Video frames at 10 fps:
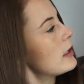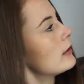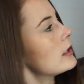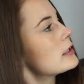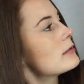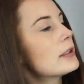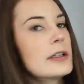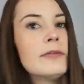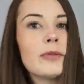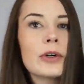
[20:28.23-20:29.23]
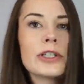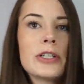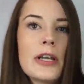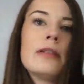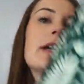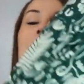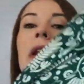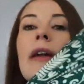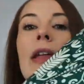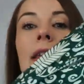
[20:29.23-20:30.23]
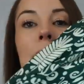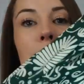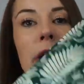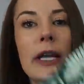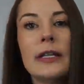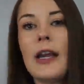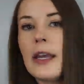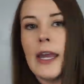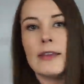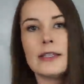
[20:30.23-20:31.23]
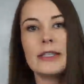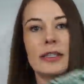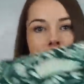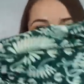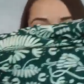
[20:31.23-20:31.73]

on this one, unfortunately, but I like the print. Again, this is a